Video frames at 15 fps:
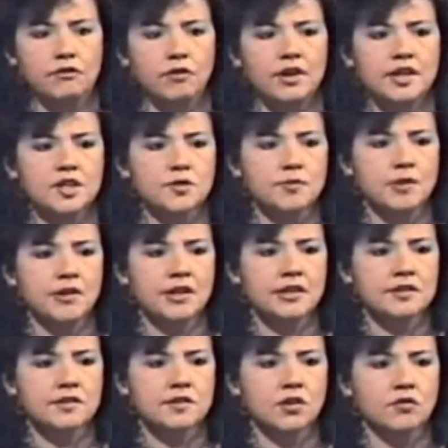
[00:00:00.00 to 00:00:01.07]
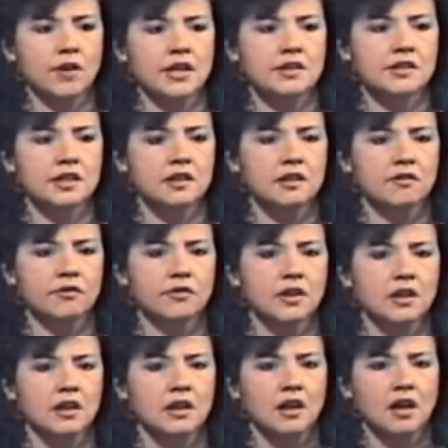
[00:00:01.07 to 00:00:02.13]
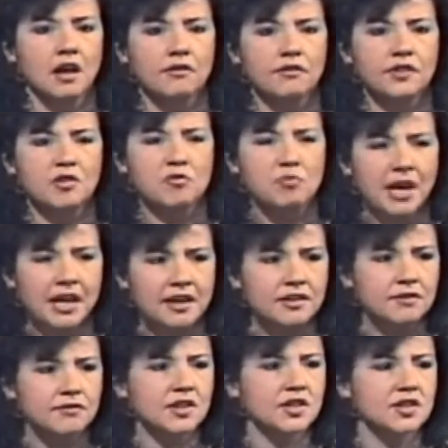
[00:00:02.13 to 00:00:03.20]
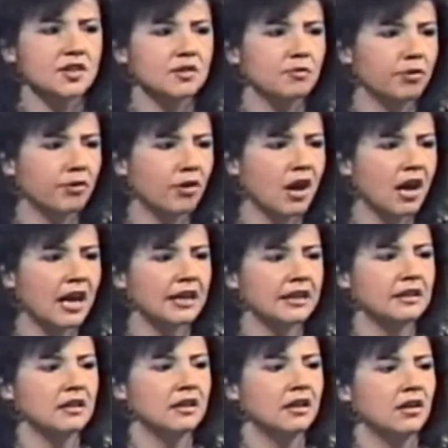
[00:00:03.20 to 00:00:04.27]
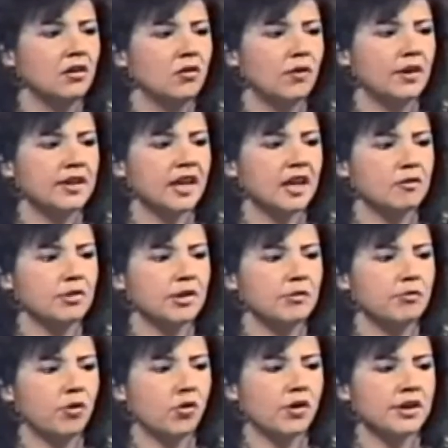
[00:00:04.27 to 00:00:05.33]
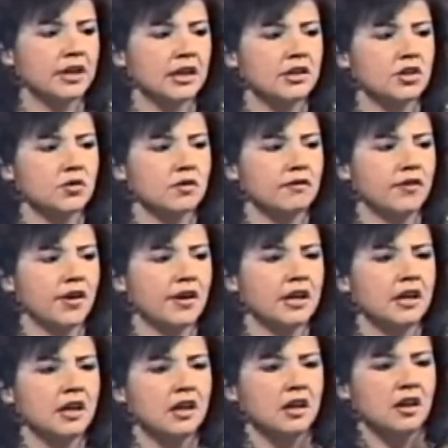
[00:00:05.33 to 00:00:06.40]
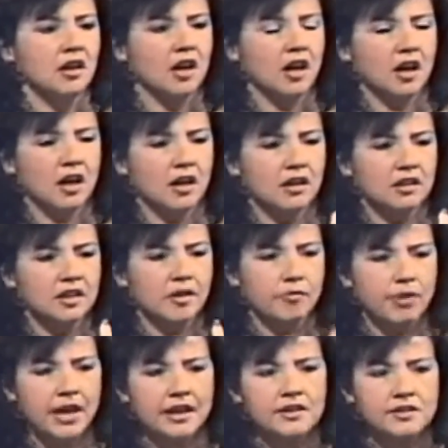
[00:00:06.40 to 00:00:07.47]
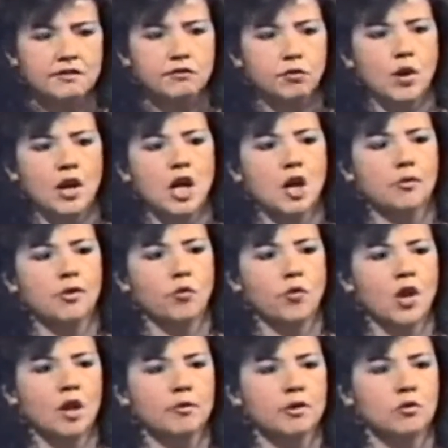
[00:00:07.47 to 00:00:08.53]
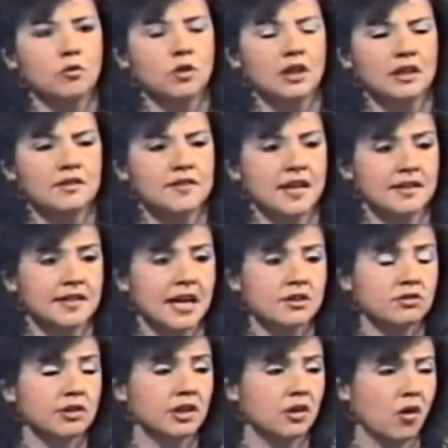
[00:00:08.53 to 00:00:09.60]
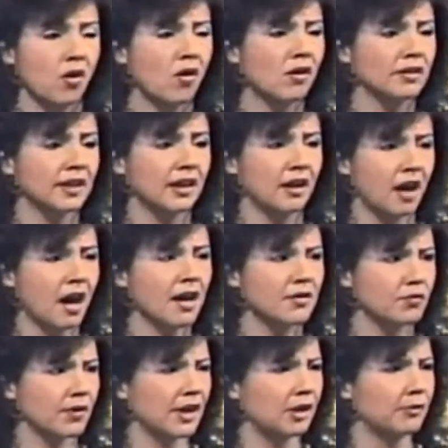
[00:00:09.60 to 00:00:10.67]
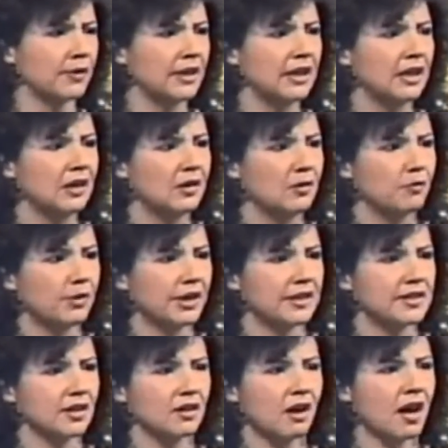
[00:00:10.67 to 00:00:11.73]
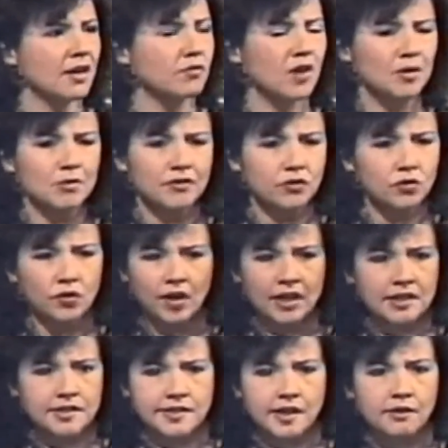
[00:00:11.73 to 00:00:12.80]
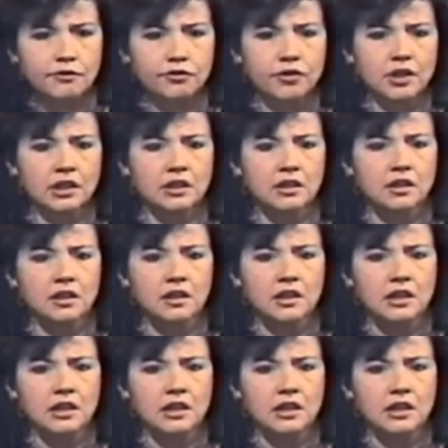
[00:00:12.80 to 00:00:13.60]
If one experiences a great deal of competitiveness and pride, one can be born into a very competitive realm, a realm that is actually called a God realm, but it's a God realm of great suffering,